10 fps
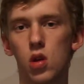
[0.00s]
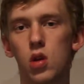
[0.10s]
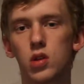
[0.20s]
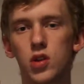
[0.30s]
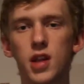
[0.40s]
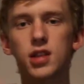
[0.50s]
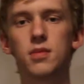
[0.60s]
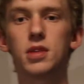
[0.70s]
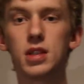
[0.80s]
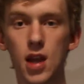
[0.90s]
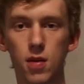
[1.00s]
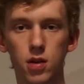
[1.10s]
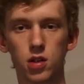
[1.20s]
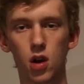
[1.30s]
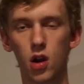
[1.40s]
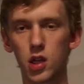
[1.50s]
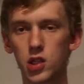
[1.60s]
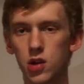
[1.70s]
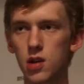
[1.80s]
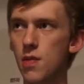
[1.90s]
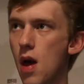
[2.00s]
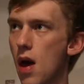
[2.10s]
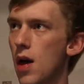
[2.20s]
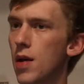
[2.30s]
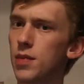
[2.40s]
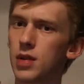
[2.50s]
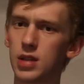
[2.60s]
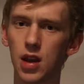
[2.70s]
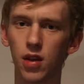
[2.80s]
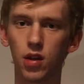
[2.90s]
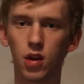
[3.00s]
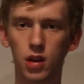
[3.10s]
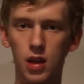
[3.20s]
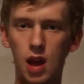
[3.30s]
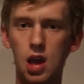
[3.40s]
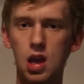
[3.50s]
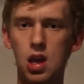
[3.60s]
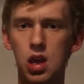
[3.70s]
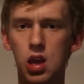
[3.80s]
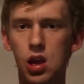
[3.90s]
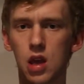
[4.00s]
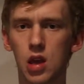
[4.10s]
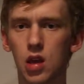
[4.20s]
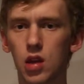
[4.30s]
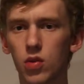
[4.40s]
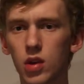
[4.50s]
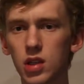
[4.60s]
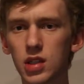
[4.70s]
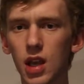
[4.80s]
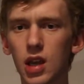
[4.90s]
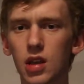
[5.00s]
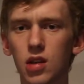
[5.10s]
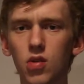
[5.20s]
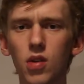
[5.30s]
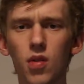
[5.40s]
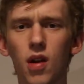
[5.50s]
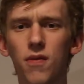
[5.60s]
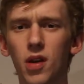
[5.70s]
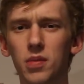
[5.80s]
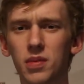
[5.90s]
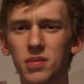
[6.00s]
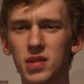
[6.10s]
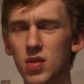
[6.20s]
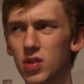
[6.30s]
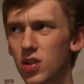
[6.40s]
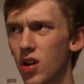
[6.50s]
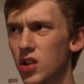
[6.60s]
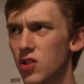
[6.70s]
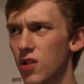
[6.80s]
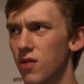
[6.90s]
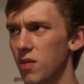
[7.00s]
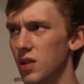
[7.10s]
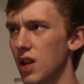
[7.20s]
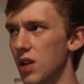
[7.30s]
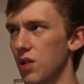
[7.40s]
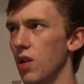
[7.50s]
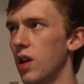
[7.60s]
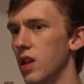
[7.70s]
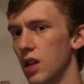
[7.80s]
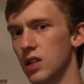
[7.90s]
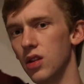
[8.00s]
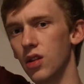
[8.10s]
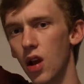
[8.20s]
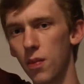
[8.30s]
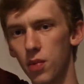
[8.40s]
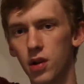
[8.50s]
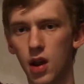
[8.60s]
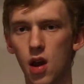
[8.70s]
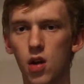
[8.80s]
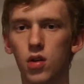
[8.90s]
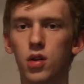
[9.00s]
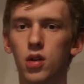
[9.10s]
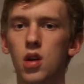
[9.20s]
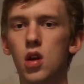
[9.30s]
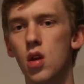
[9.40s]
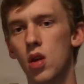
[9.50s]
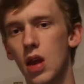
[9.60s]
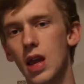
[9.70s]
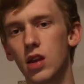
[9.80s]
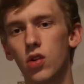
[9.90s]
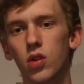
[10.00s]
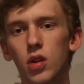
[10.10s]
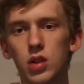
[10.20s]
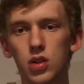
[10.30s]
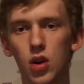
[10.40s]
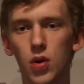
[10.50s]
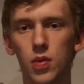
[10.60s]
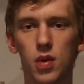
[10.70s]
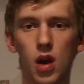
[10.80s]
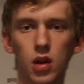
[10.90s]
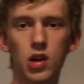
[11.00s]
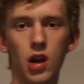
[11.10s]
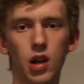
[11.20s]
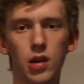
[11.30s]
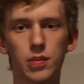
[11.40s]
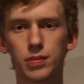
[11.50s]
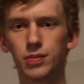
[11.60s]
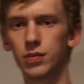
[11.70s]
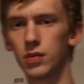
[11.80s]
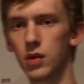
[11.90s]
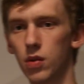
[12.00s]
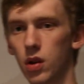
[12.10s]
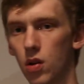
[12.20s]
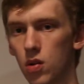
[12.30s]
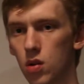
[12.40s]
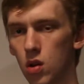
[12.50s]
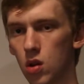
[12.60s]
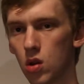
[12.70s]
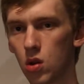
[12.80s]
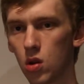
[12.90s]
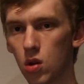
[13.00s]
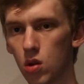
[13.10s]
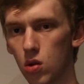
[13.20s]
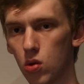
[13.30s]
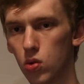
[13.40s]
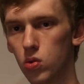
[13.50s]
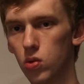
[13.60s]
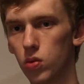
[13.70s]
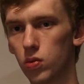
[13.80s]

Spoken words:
Let's try some sandwich cardistry and see how they look in that. Which is like, you wouldn't want to film sandwich cardistry from this angle. I think it's either up or down or angled. So I'll try to, here we go. Ooh.